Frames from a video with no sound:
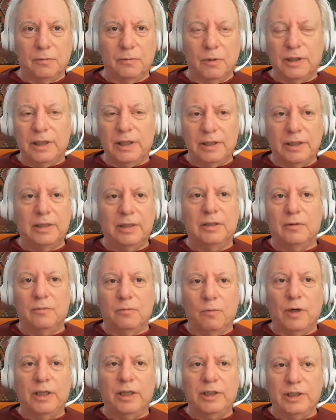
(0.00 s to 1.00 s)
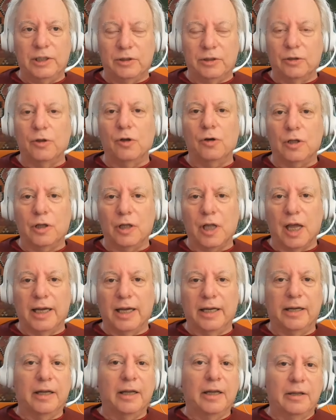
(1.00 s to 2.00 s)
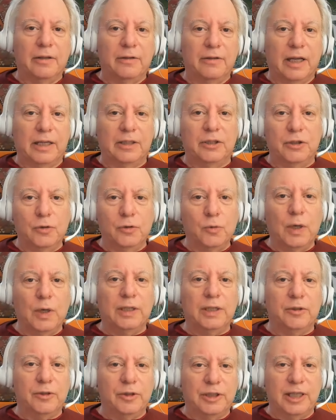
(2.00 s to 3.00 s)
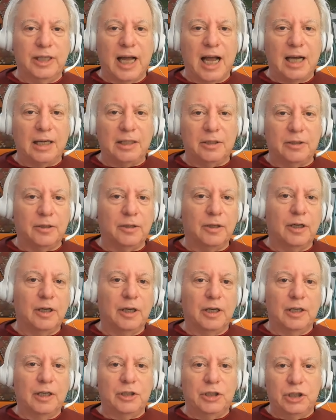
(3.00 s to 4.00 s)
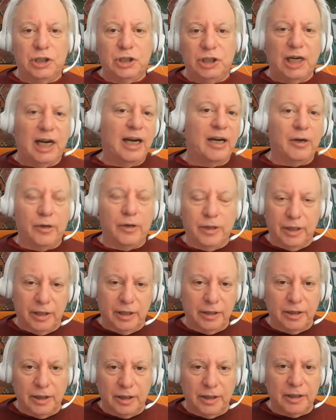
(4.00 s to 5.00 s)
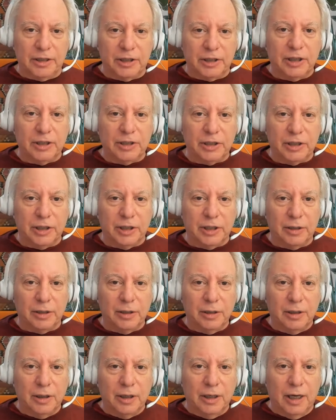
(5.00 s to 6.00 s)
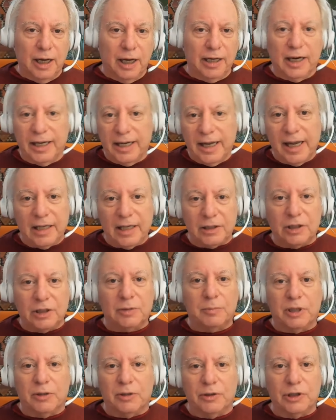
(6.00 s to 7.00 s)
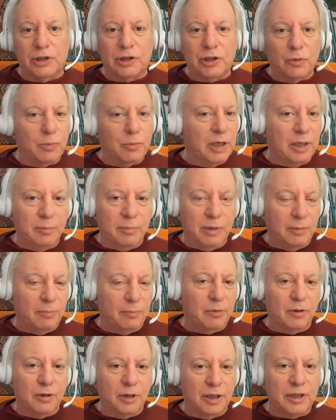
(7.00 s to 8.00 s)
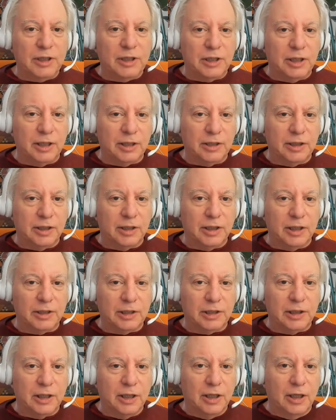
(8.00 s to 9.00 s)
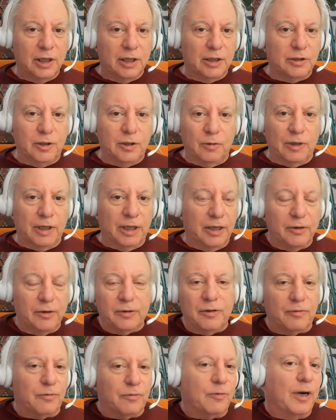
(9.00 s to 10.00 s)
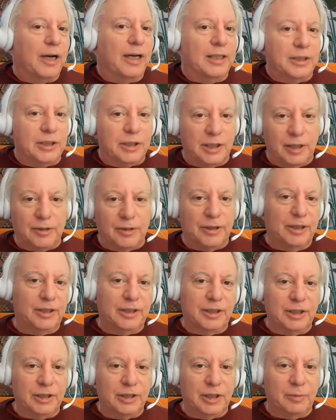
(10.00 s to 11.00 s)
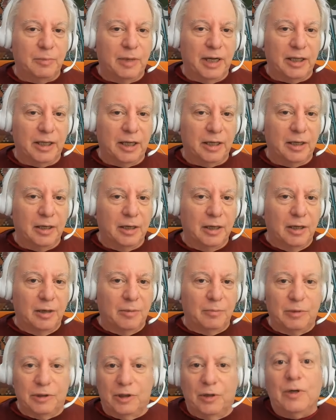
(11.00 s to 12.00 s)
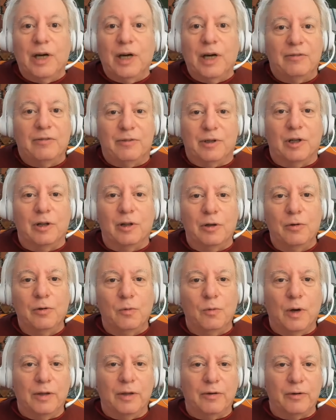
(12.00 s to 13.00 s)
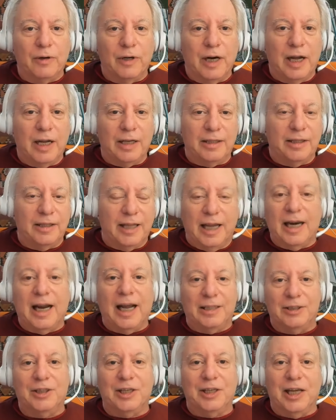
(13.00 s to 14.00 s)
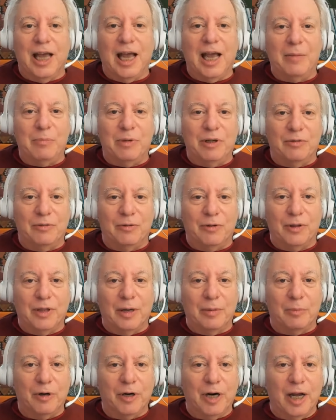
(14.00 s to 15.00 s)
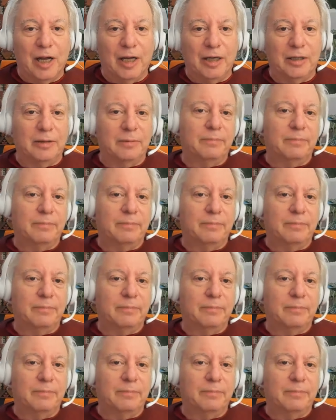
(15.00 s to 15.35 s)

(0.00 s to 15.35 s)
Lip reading: What does it look like that you and your doctor shared the decision? And I ask because so many people listening to this hear the phrase shared decision making, but don't have a clue whether or not that actually happened for them or not.